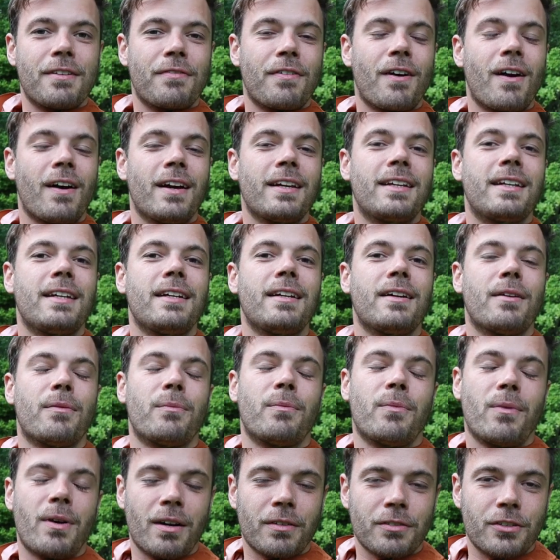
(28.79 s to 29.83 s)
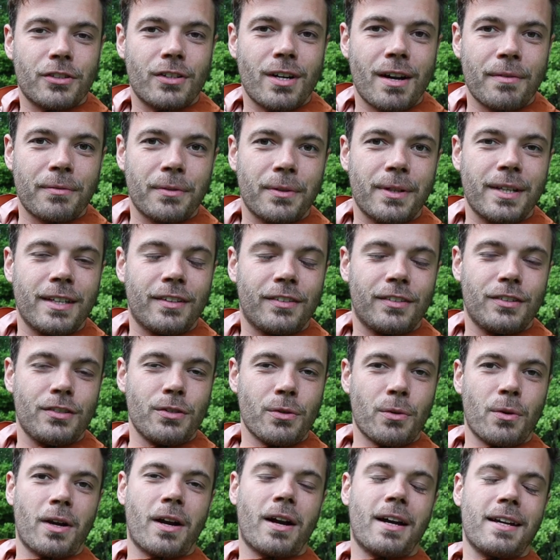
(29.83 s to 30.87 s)
If hiking and world travel is
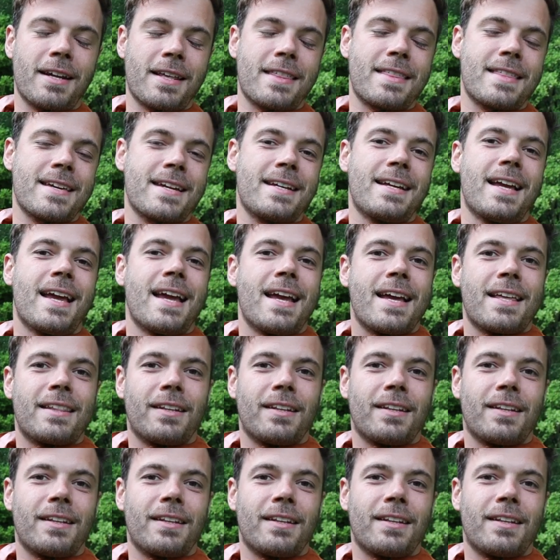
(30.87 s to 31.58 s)
your kind of thing,